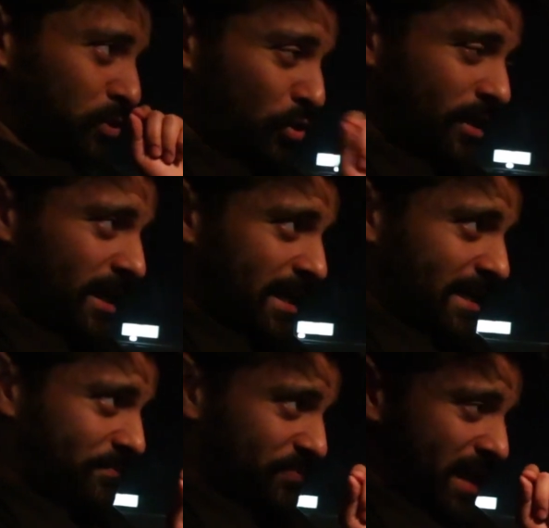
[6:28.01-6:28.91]

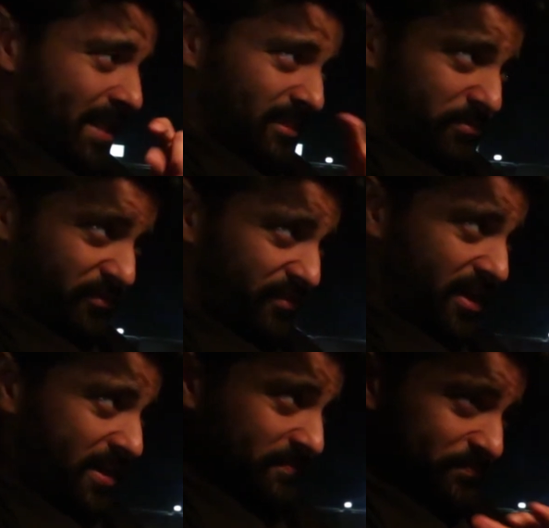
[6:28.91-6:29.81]
looking at the
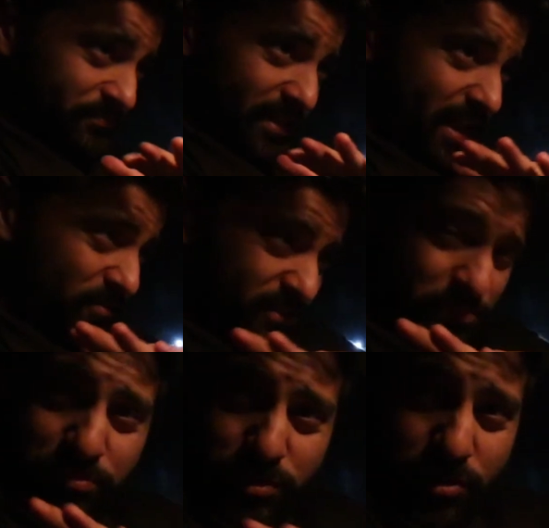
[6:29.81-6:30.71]
buffet it was a
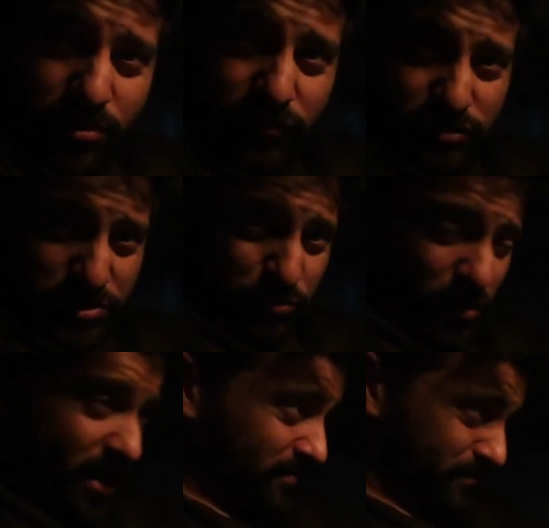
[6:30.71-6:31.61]
beautiful
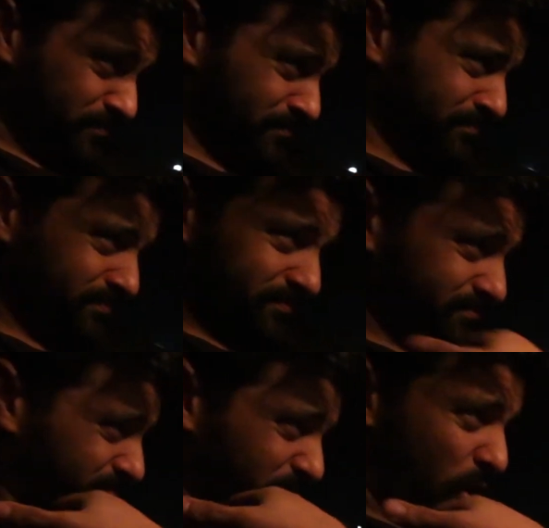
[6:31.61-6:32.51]
spread.
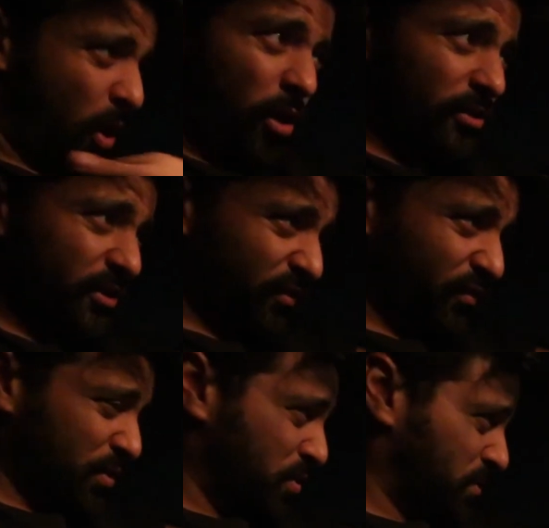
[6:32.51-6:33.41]
All this
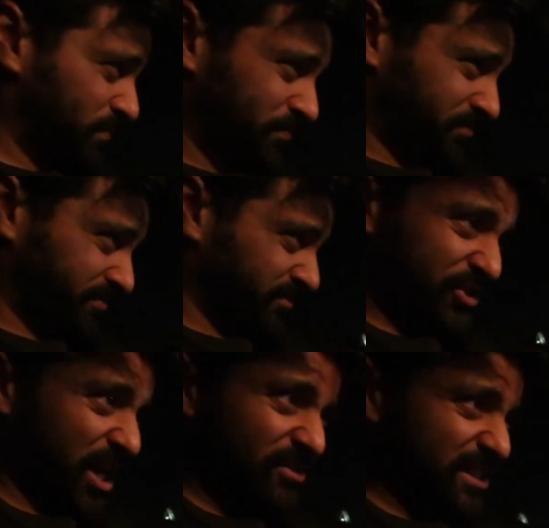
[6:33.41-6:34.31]
food,
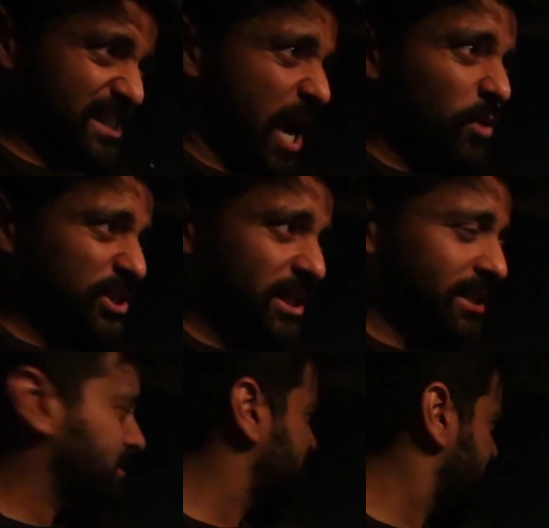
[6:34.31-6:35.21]
General Tso
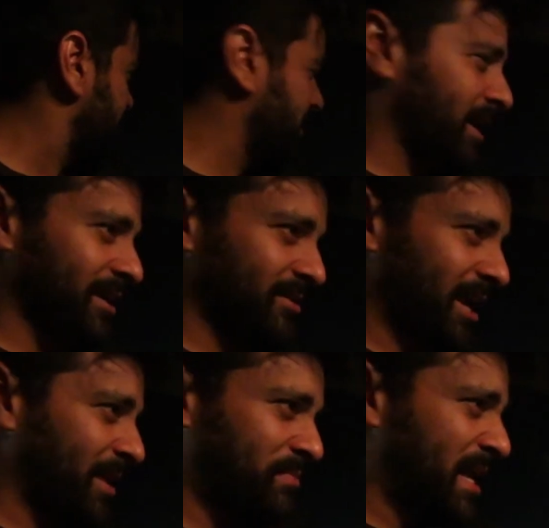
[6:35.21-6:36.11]
chicken, and and